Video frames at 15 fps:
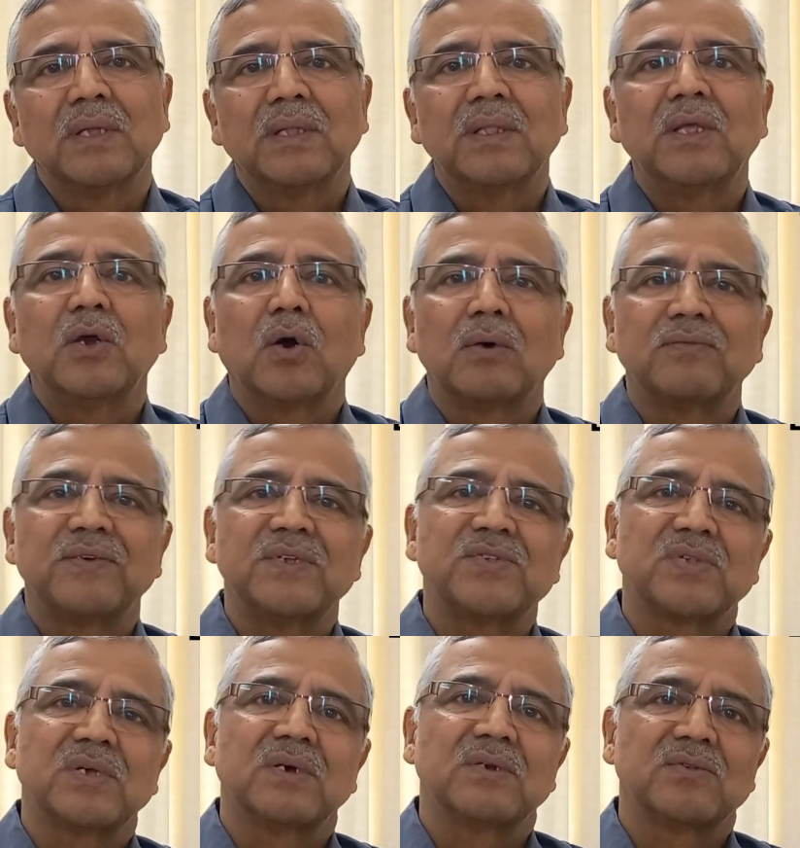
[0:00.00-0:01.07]
the
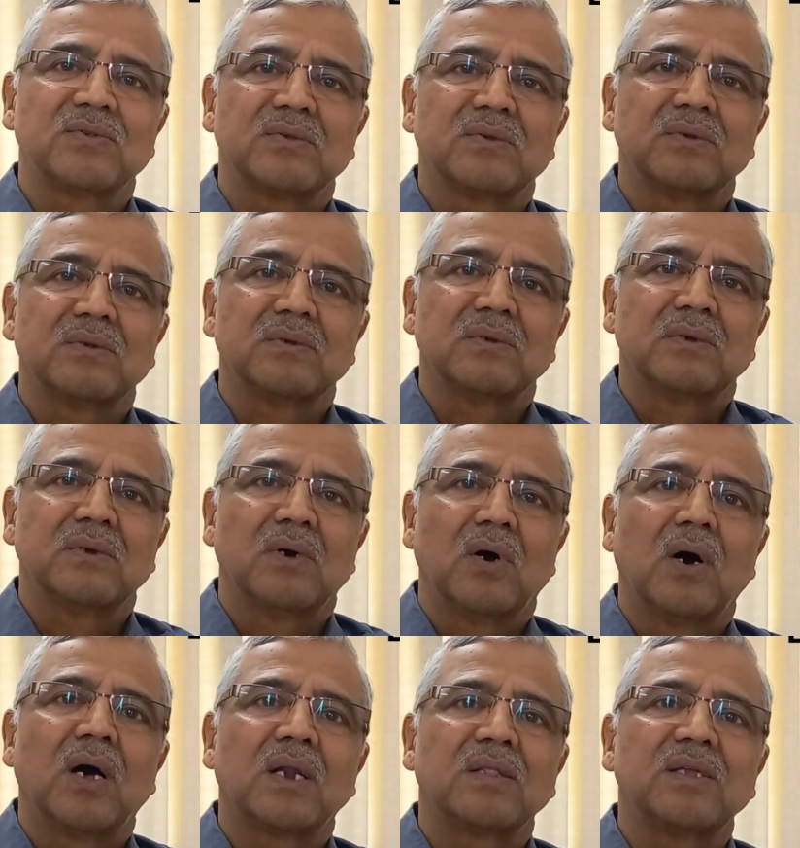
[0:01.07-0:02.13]
officers
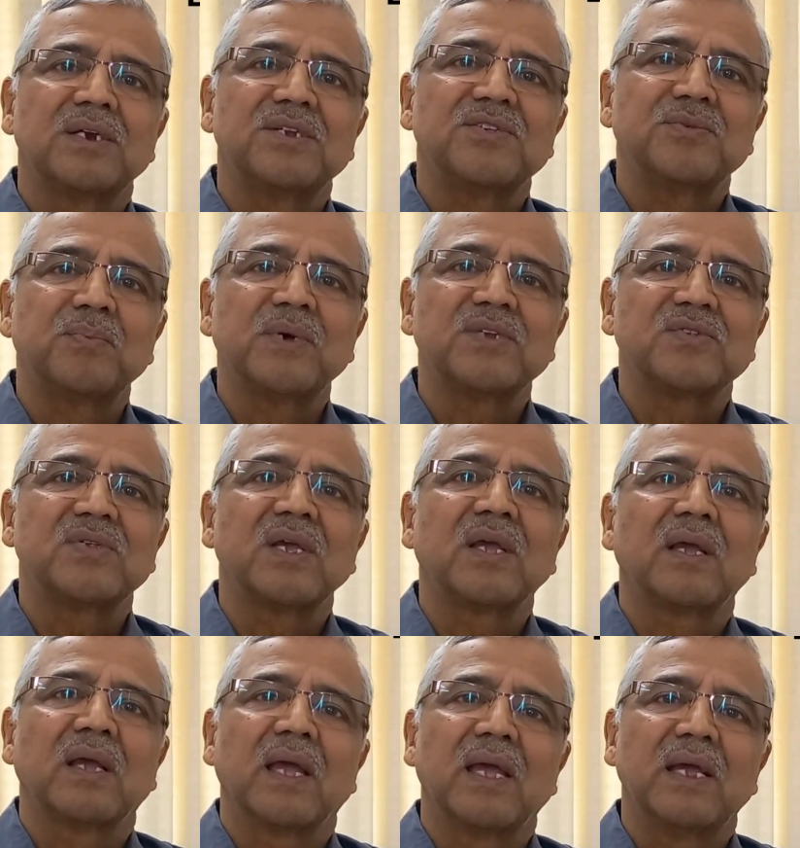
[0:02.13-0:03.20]
or the
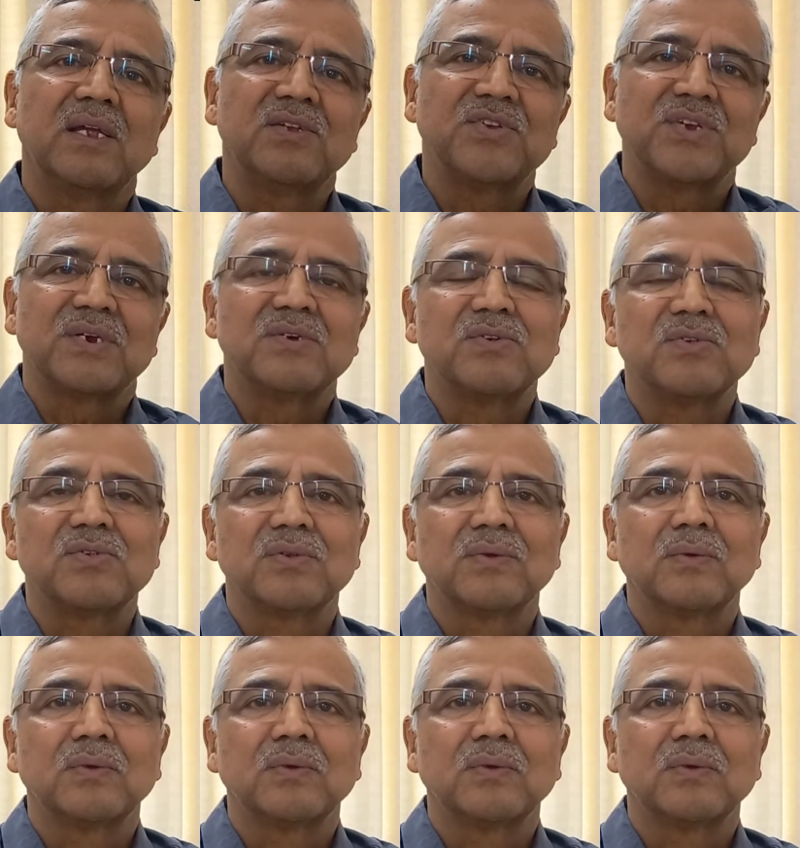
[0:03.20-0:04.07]
disbursing agents